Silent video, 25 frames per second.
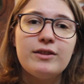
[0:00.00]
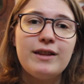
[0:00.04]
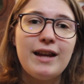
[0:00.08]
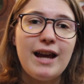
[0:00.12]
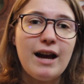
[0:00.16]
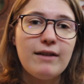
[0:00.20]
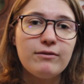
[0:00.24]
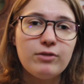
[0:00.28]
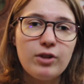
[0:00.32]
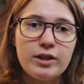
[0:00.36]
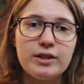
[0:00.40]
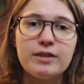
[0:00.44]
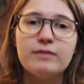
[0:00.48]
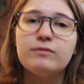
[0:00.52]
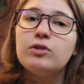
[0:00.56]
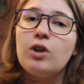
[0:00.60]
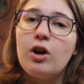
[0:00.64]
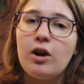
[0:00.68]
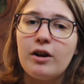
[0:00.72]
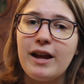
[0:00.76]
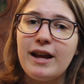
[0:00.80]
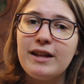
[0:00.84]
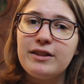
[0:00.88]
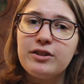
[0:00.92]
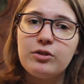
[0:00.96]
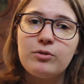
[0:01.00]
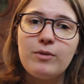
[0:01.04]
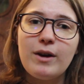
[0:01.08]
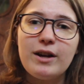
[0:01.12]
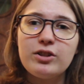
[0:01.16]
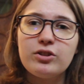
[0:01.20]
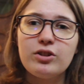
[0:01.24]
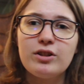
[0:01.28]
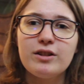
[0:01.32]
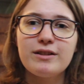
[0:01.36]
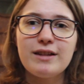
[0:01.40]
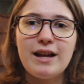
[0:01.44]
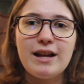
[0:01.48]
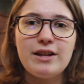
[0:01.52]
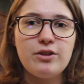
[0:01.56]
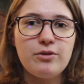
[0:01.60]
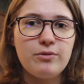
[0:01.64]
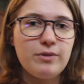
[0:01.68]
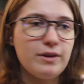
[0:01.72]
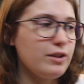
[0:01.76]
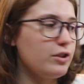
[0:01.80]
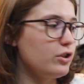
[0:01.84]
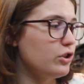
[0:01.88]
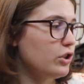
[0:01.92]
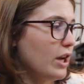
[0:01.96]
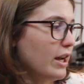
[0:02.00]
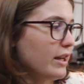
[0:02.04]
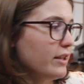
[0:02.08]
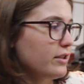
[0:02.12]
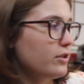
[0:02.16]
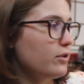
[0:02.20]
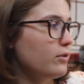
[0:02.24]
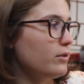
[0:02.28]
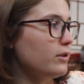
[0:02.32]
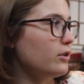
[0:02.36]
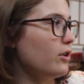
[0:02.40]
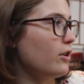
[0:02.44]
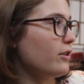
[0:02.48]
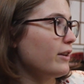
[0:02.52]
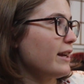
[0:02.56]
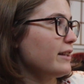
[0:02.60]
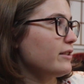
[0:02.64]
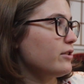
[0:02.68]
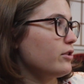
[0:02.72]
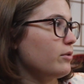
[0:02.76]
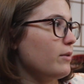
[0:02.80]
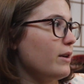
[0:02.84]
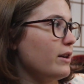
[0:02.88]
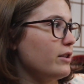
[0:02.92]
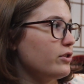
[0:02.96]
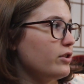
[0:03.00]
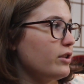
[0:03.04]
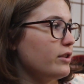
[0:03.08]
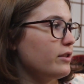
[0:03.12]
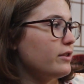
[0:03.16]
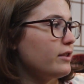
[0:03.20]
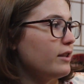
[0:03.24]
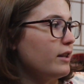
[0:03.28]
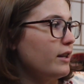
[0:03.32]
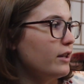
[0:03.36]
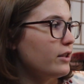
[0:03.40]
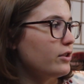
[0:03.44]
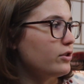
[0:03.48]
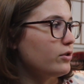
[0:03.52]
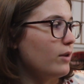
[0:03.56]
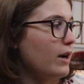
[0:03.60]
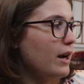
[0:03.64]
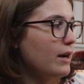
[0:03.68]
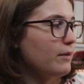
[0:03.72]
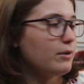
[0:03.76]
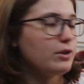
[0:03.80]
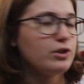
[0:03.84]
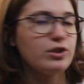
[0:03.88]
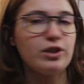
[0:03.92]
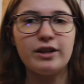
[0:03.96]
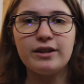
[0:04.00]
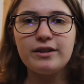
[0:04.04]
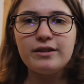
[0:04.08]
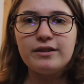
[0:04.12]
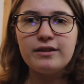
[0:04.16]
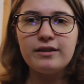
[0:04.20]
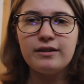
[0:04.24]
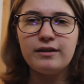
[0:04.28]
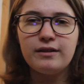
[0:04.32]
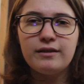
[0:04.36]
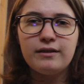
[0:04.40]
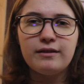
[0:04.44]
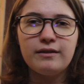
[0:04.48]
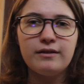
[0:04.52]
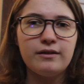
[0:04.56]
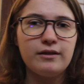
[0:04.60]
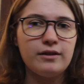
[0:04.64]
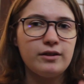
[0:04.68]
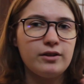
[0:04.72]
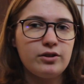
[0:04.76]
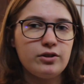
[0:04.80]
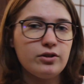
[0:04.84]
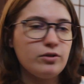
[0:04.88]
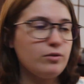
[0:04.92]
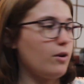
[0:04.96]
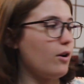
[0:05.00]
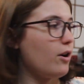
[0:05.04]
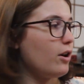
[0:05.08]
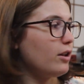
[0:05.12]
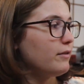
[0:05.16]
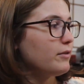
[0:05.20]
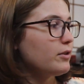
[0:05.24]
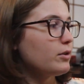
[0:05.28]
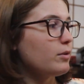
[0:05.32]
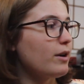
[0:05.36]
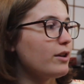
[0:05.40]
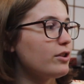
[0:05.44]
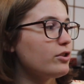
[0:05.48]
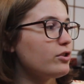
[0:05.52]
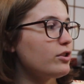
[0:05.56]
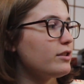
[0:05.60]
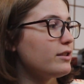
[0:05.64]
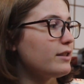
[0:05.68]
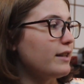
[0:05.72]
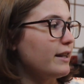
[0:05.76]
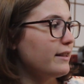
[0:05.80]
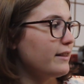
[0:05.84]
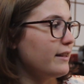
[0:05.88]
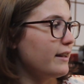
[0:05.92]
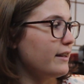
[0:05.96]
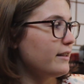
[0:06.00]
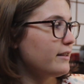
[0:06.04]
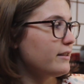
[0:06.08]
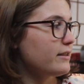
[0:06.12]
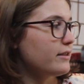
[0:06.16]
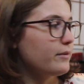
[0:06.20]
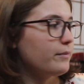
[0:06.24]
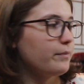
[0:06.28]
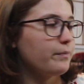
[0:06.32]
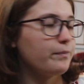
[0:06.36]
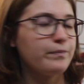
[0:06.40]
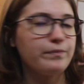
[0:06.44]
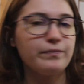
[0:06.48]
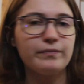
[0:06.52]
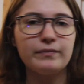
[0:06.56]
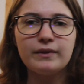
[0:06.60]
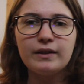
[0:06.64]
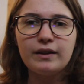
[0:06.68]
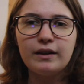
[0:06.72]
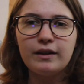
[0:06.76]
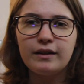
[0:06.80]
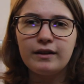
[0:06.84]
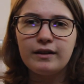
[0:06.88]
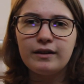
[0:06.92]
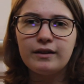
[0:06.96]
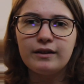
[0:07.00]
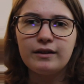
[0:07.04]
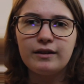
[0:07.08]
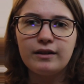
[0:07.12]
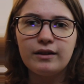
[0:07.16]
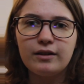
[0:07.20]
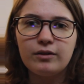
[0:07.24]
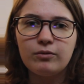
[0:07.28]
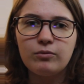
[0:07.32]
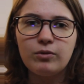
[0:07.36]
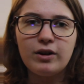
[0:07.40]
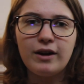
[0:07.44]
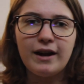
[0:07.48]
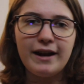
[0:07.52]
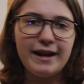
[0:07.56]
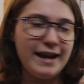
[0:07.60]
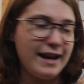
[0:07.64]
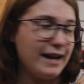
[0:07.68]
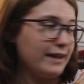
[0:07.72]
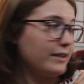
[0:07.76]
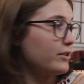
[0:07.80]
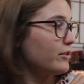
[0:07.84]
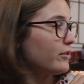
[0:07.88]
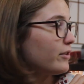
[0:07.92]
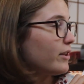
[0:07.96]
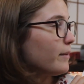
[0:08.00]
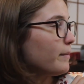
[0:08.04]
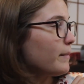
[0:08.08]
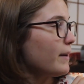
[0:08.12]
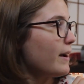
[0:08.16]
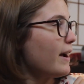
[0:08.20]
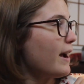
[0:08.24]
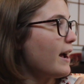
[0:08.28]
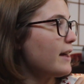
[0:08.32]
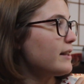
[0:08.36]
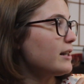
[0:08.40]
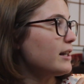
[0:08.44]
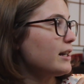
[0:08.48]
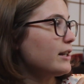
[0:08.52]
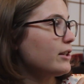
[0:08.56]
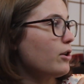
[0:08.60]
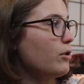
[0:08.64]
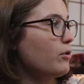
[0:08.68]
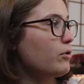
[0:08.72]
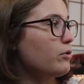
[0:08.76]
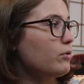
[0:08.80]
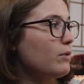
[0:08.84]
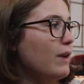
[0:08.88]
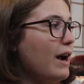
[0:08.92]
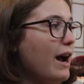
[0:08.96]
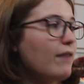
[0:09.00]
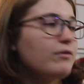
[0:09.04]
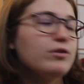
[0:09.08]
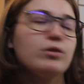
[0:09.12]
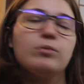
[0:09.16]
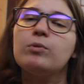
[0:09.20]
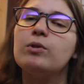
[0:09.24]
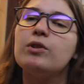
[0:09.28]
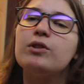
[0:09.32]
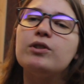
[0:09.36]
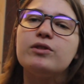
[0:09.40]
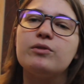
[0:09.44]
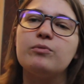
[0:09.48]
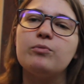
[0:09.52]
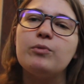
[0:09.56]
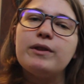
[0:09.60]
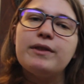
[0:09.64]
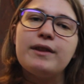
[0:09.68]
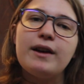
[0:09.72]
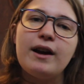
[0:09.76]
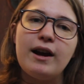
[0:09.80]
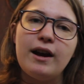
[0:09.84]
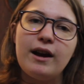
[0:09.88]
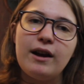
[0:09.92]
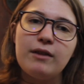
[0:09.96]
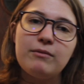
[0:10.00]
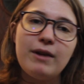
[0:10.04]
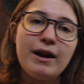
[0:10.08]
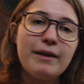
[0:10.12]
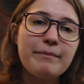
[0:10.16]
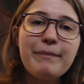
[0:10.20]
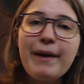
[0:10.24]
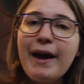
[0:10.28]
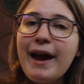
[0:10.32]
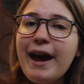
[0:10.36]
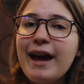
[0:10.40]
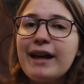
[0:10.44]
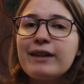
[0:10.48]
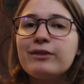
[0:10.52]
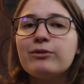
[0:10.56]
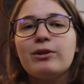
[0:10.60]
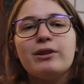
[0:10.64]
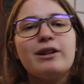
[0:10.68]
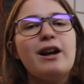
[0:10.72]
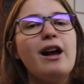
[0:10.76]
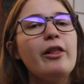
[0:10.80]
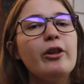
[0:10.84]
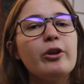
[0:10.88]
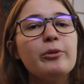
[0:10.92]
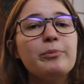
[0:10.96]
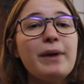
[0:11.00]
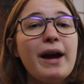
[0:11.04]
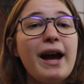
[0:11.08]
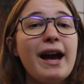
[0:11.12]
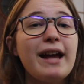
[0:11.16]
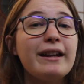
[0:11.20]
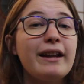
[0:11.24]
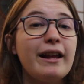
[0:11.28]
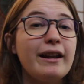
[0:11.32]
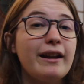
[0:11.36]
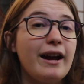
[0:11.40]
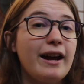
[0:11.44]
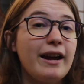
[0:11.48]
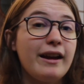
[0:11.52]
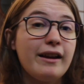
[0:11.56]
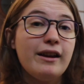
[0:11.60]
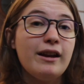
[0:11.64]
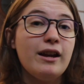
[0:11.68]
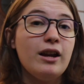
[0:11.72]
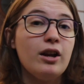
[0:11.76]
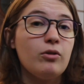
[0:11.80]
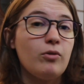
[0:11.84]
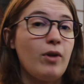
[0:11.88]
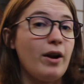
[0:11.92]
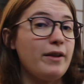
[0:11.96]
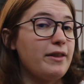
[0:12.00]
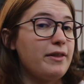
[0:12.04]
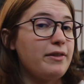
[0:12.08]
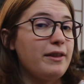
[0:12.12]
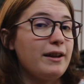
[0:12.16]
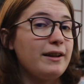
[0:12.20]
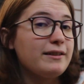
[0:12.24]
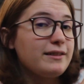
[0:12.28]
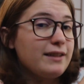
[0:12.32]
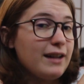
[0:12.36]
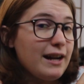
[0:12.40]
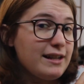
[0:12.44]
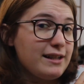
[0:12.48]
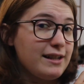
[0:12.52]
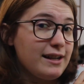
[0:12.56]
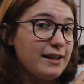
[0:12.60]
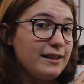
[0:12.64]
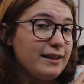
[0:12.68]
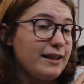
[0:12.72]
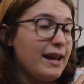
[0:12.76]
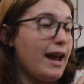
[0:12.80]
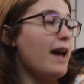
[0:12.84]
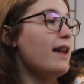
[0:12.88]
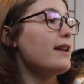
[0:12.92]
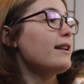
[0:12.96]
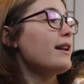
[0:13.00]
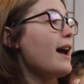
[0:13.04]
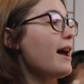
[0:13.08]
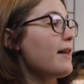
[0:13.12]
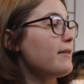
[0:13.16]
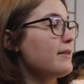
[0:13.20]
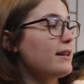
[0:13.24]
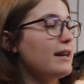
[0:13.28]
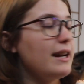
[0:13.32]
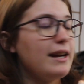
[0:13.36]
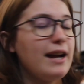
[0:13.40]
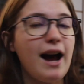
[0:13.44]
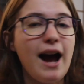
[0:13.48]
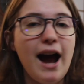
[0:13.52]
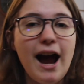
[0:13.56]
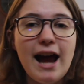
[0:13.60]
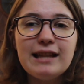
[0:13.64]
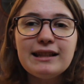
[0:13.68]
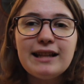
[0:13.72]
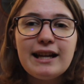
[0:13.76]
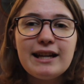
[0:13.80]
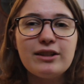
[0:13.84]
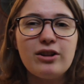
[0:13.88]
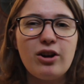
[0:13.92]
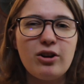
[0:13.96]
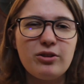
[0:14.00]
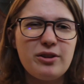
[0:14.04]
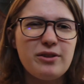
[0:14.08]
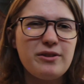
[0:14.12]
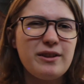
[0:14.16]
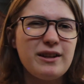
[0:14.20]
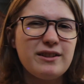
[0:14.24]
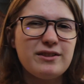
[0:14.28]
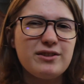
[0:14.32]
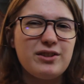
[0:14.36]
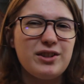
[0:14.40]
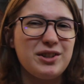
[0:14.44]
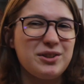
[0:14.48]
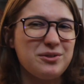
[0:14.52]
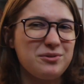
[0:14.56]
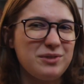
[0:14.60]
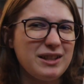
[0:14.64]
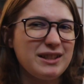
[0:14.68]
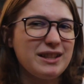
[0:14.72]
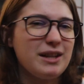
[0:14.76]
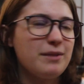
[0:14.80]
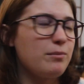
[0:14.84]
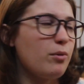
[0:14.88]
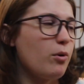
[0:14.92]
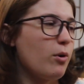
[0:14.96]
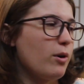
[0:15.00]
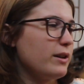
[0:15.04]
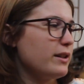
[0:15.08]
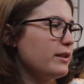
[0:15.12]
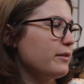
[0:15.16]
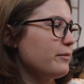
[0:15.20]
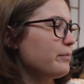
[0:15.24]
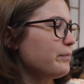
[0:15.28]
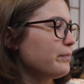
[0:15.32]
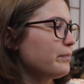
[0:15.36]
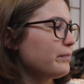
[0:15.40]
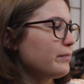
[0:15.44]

they have lots of long answer questions and you can just do long answer questions. So I would just do all of the questions like this, where I answer them and then I go through afterwards with a red pen or a colored pen and I write the things that I didn't get and then I highlight all the things that are really important.